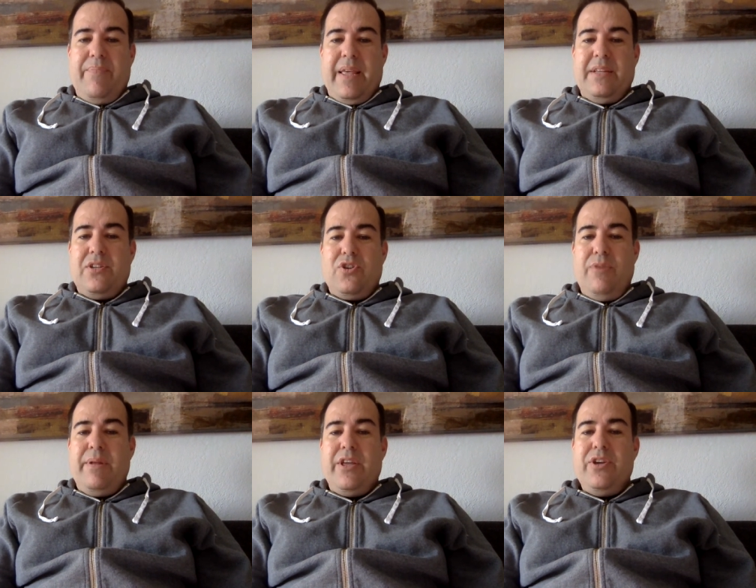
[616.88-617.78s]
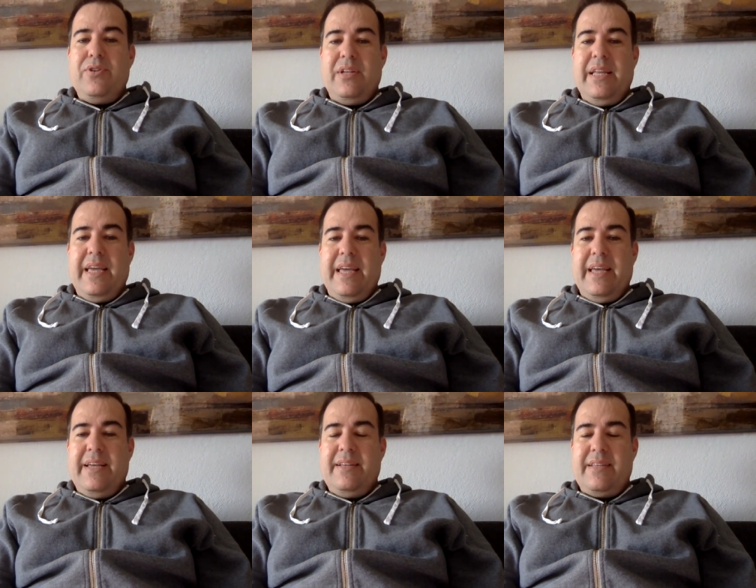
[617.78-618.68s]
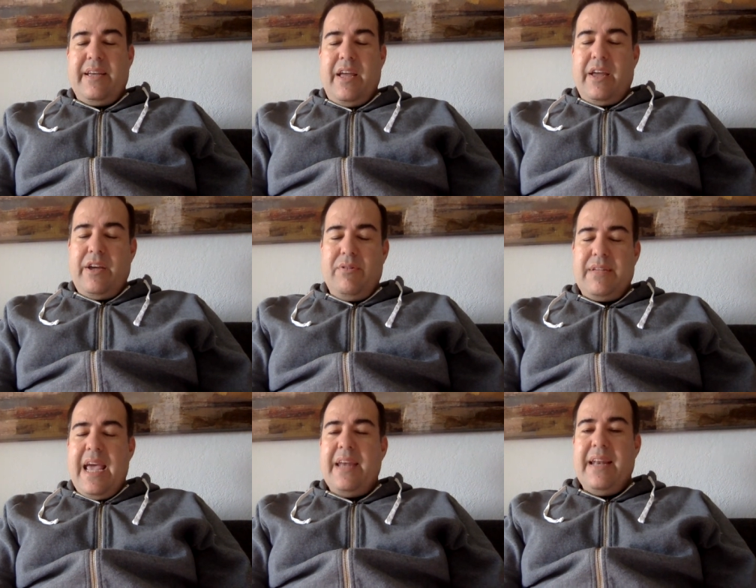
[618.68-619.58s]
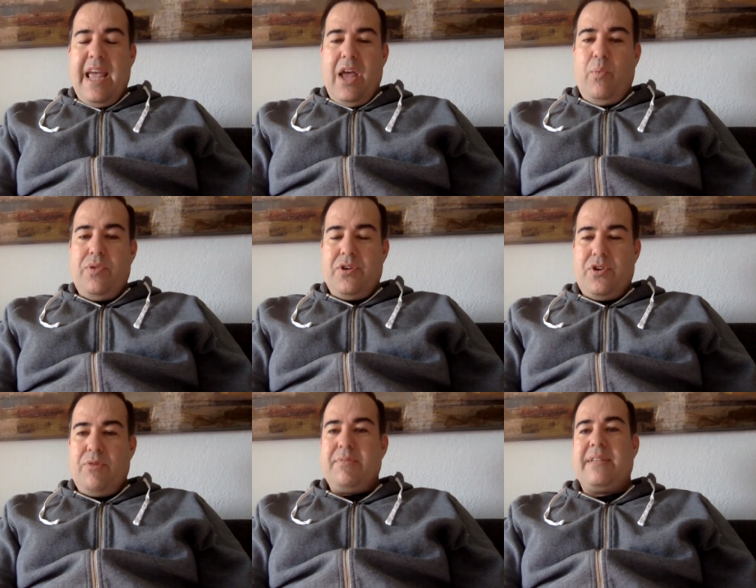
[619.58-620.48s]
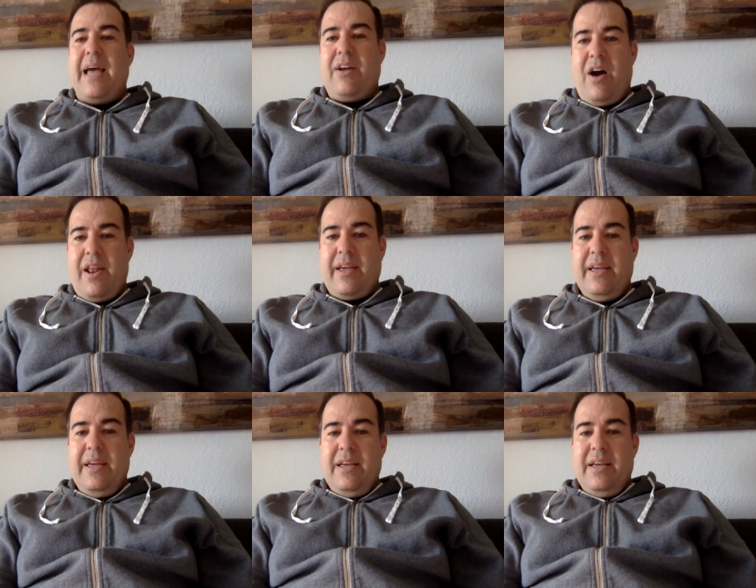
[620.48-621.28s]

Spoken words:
is a term that usually goes hand in hand with the term psychotic.